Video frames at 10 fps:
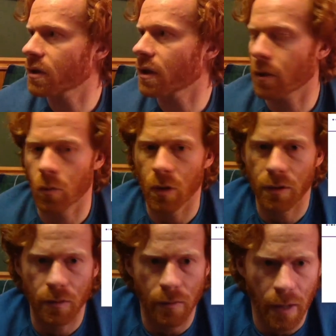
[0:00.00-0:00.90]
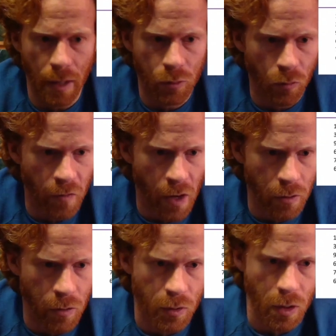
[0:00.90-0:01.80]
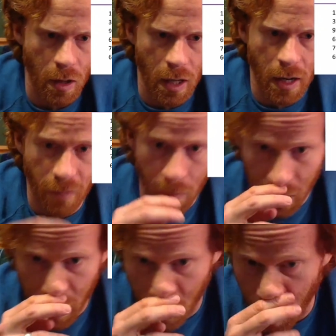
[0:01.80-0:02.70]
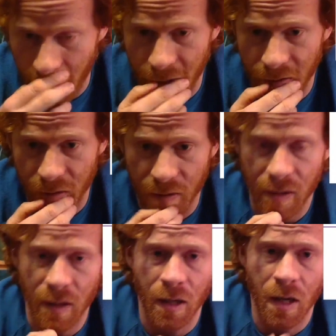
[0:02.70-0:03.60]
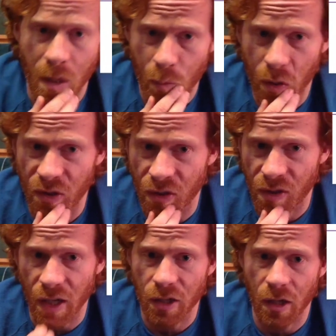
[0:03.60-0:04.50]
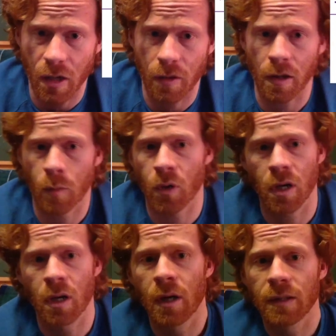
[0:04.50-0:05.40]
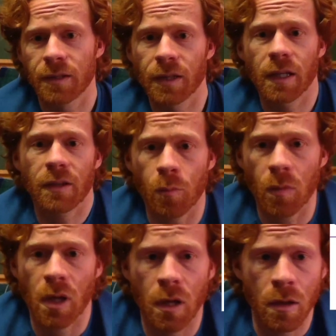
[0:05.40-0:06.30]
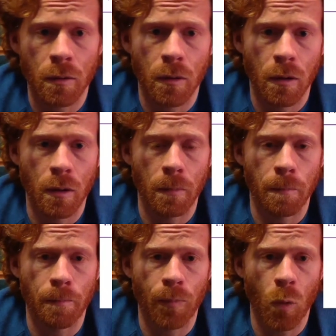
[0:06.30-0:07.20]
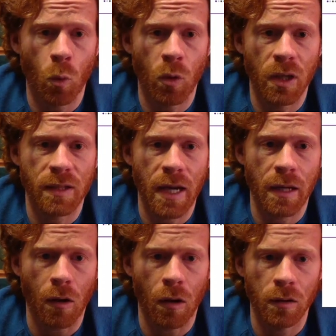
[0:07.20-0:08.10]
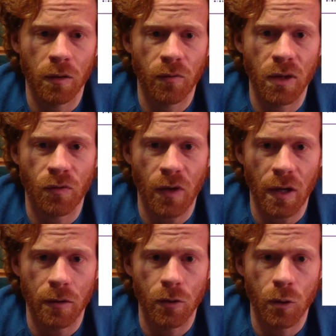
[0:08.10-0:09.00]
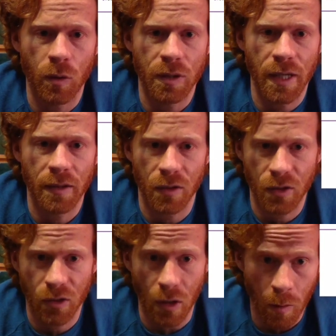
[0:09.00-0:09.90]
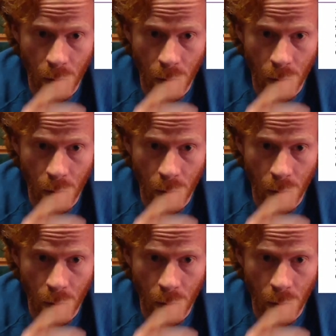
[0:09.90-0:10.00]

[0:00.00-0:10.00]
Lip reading: on what the actual values are. I have them later on in the presentation, I think. But to get the mean, we take all of these values, we take the sum